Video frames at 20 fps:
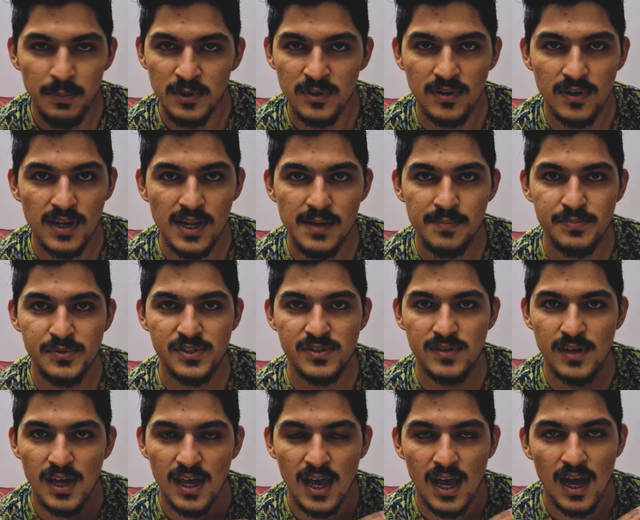the clips,
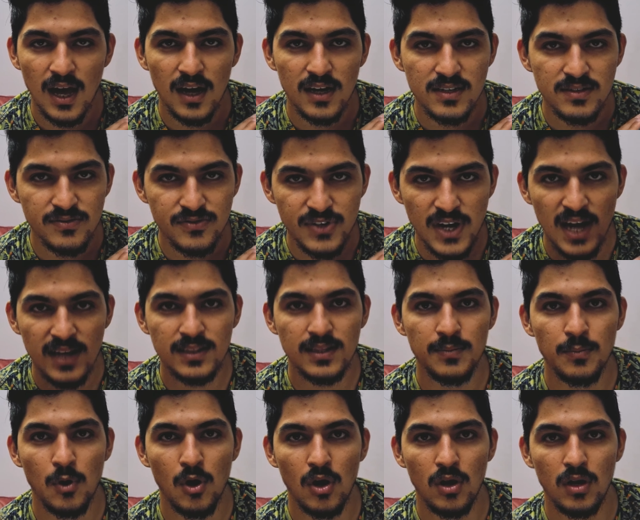drag them
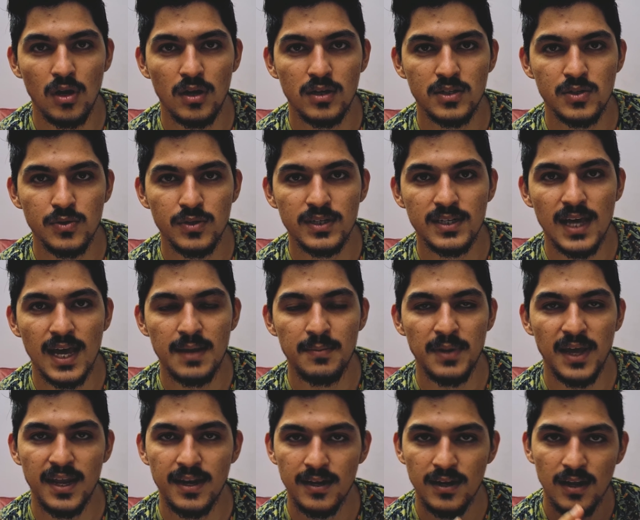all to the
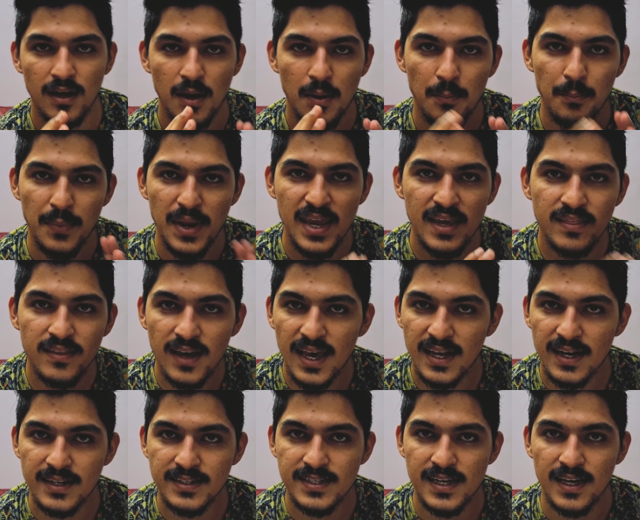timeline, make the
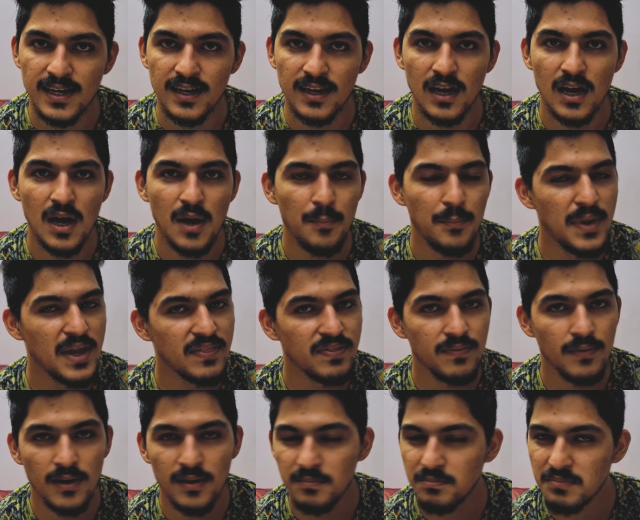editing,
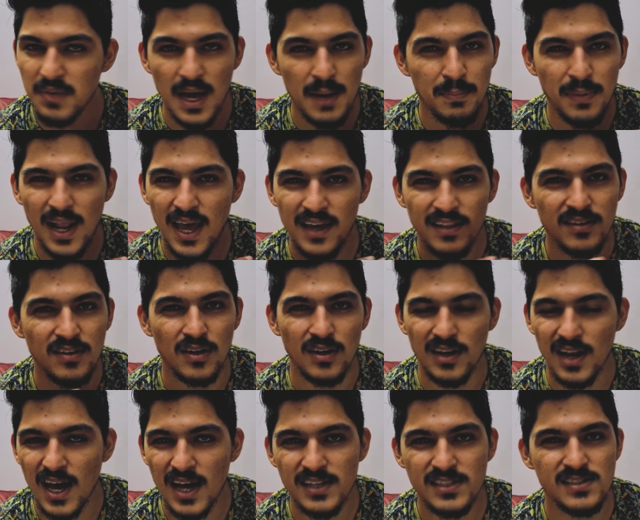apply the
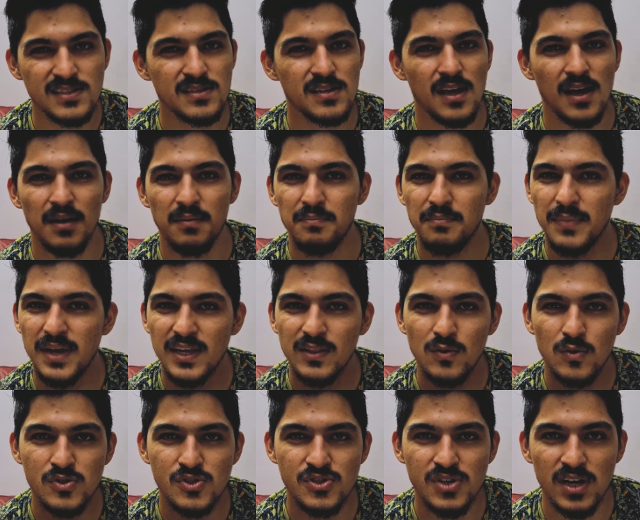LUTs, make
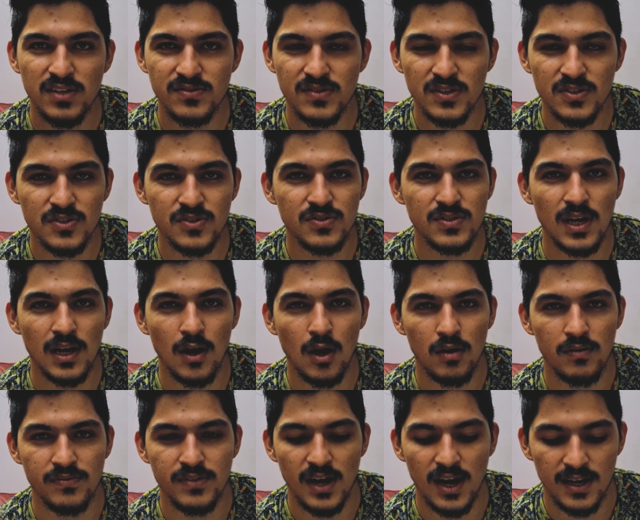those transitions and
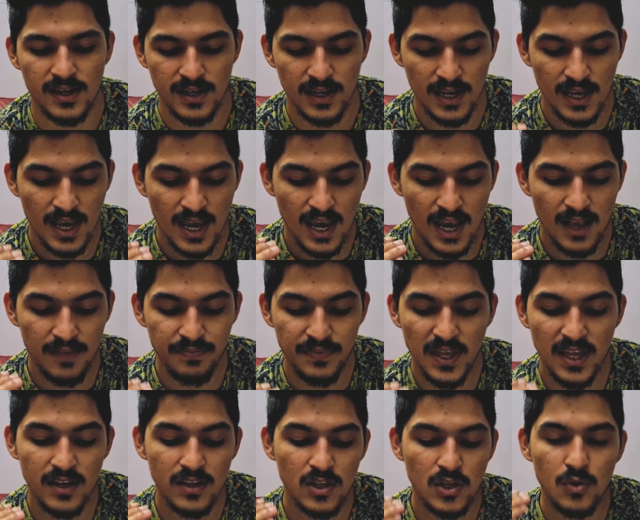all of that. And
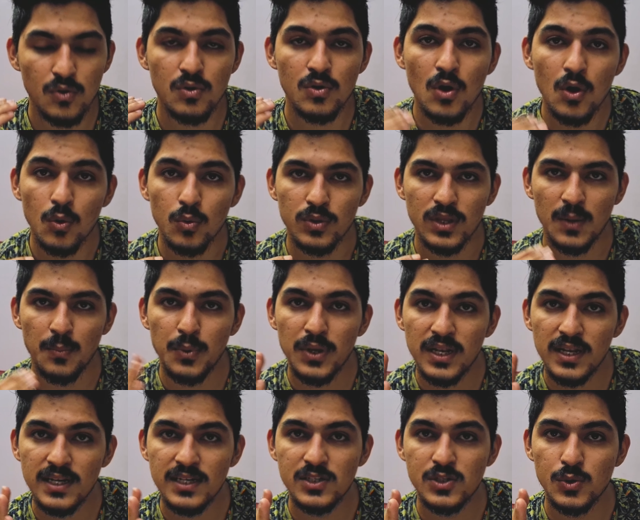then you know that we
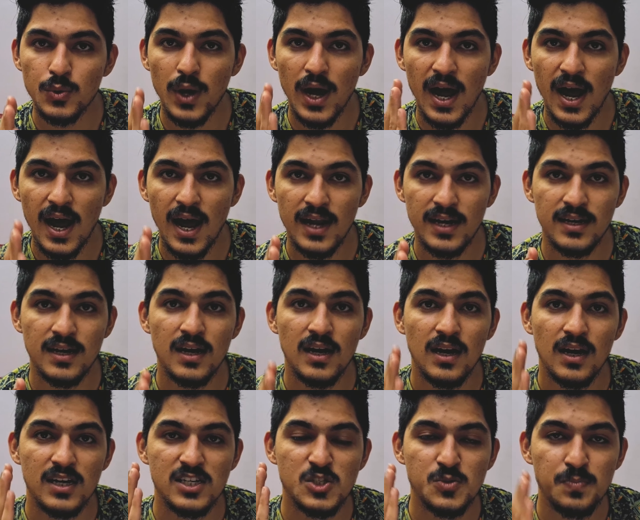need to add
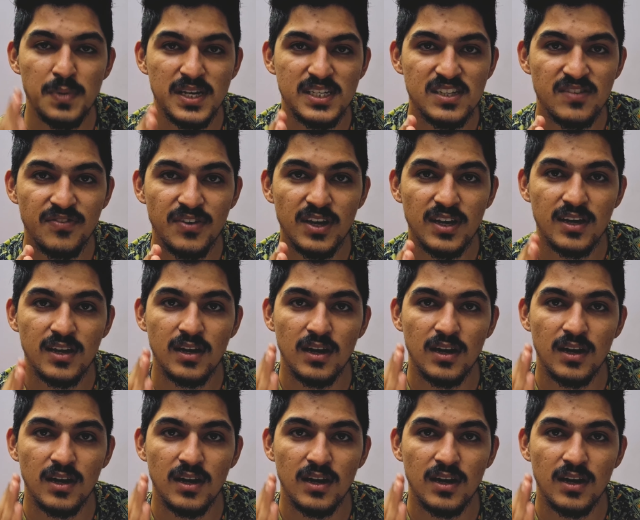a specific